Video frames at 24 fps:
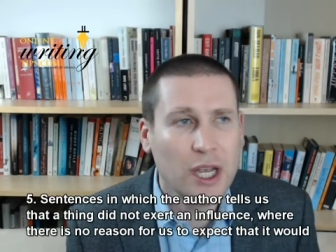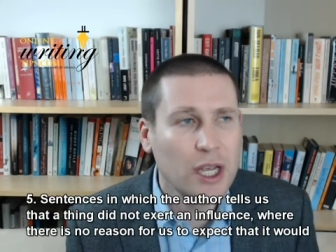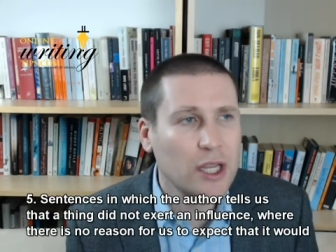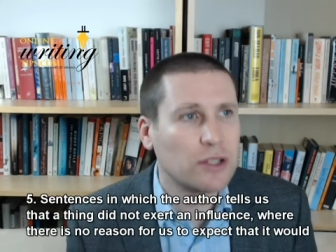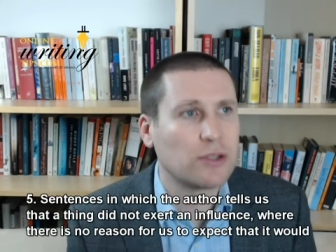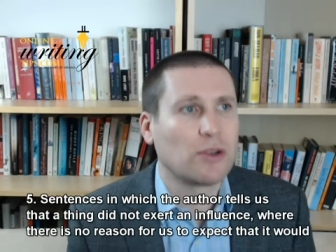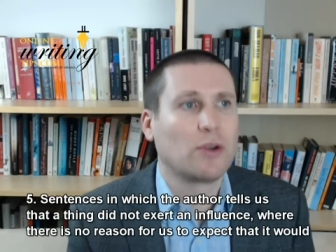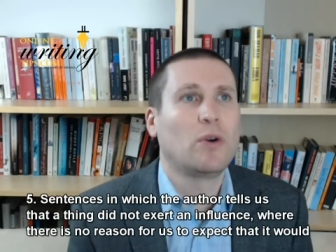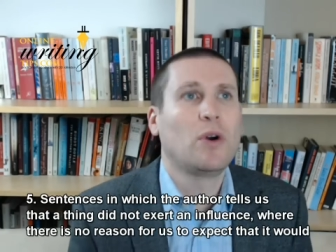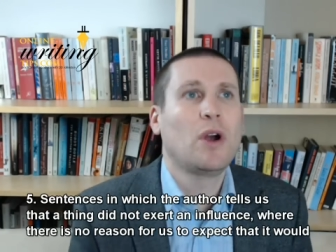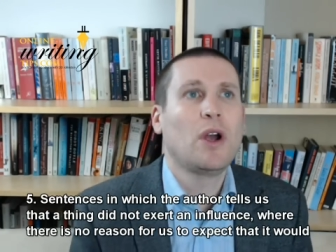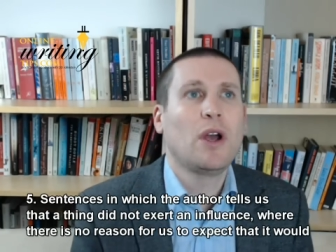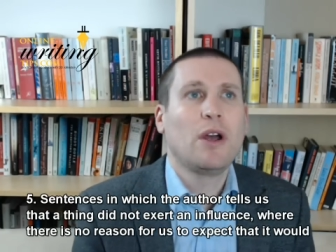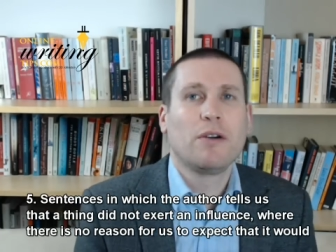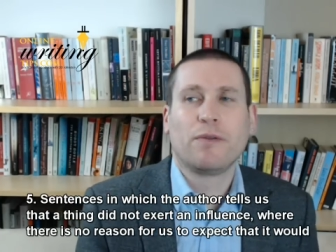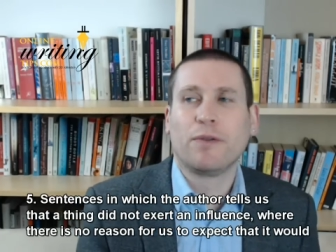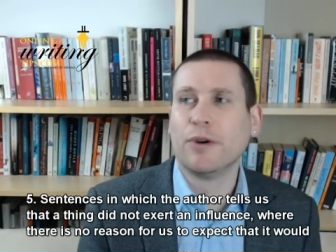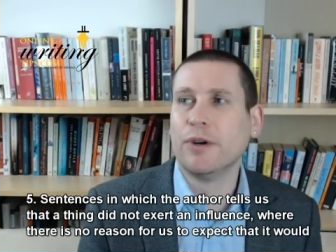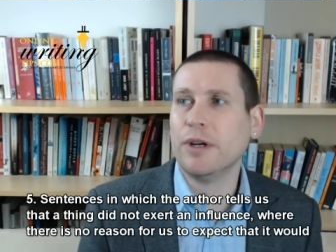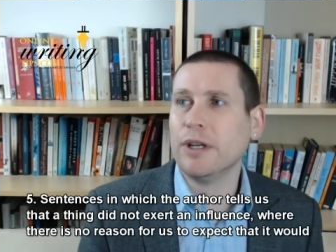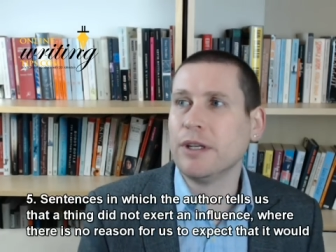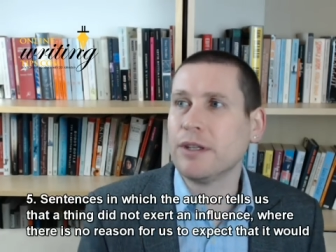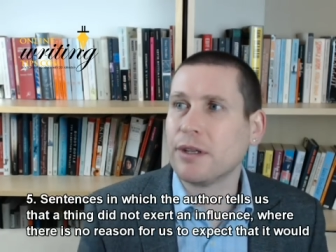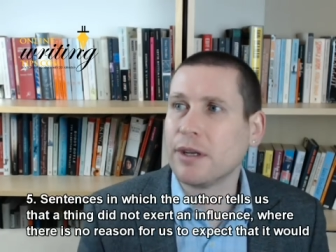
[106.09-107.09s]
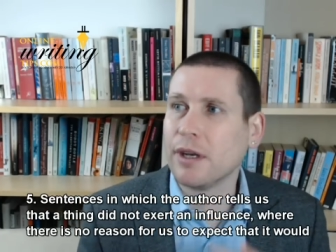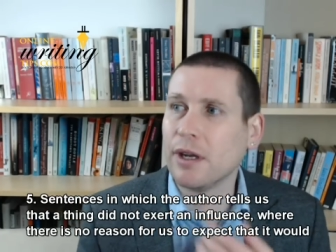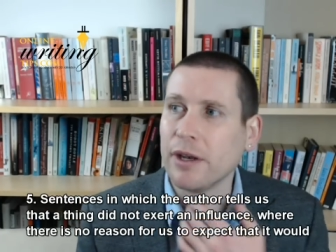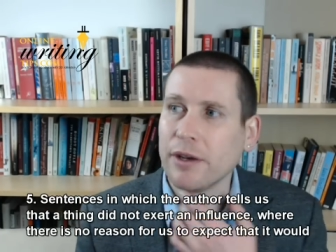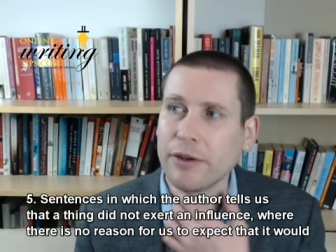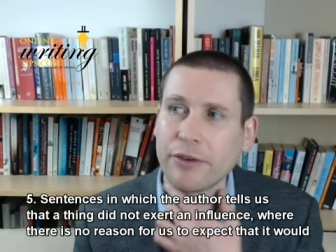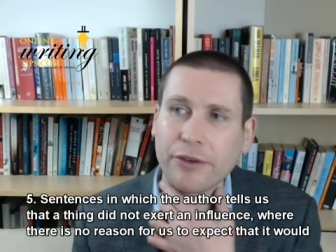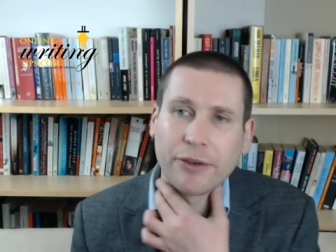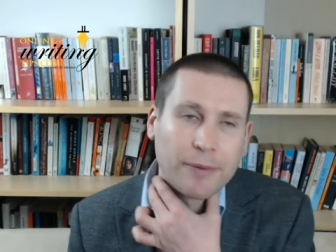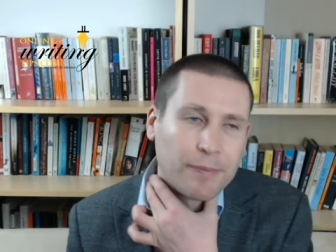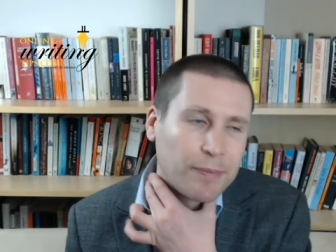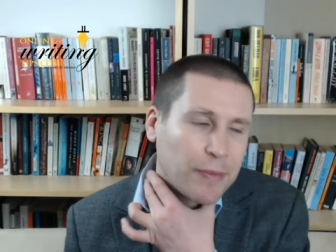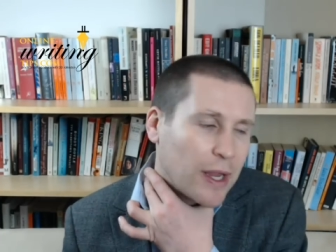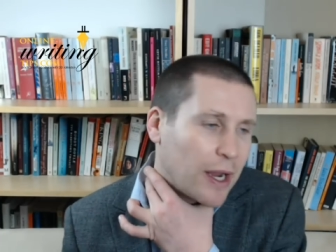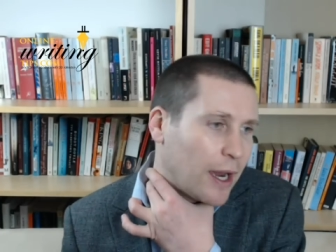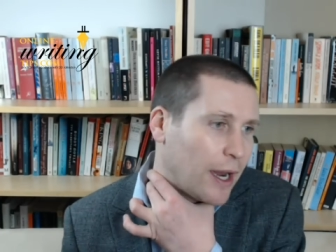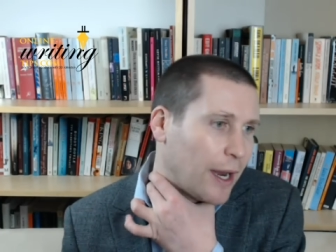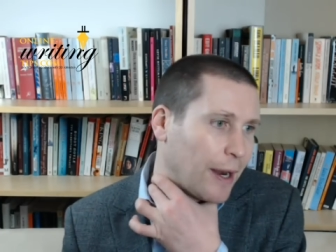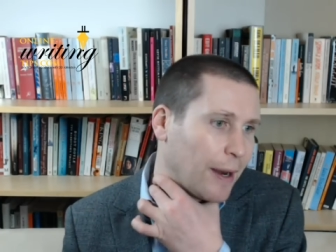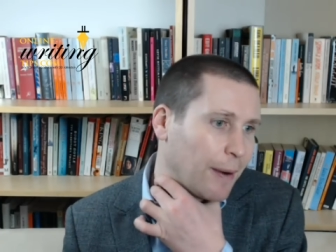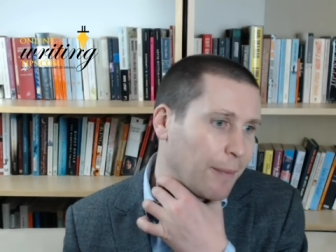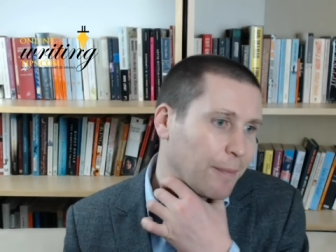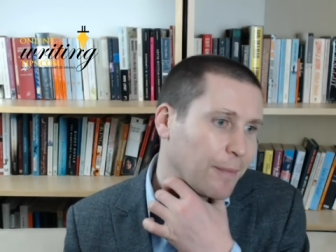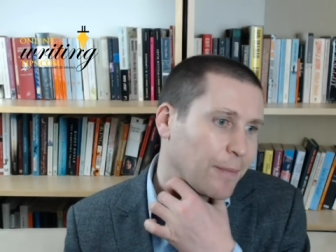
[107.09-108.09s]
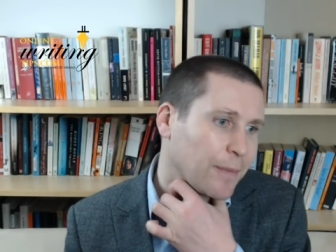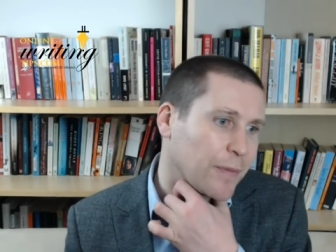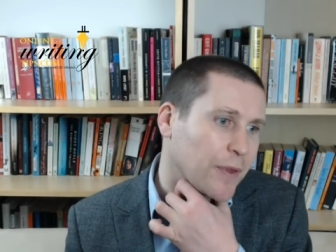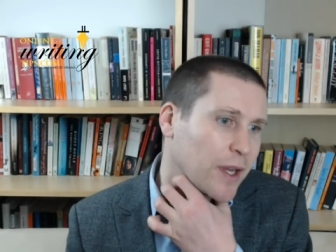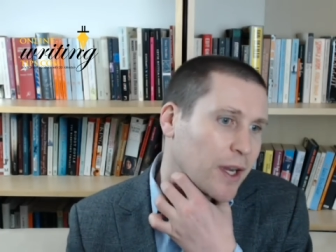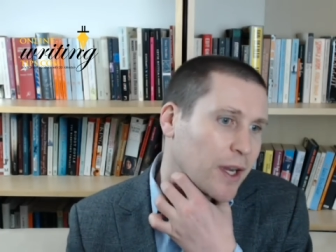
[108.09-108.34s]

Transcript: So, for instance, um,